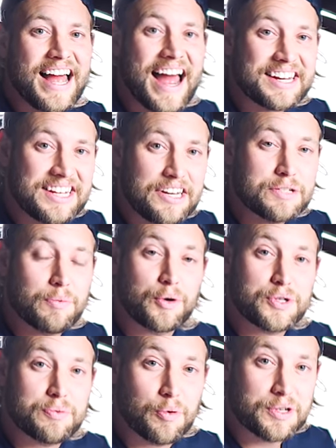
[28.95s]
at
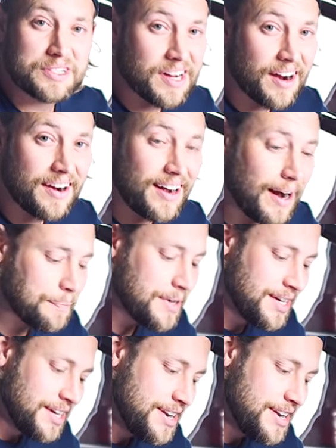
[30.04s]
kiesmotorsports.com.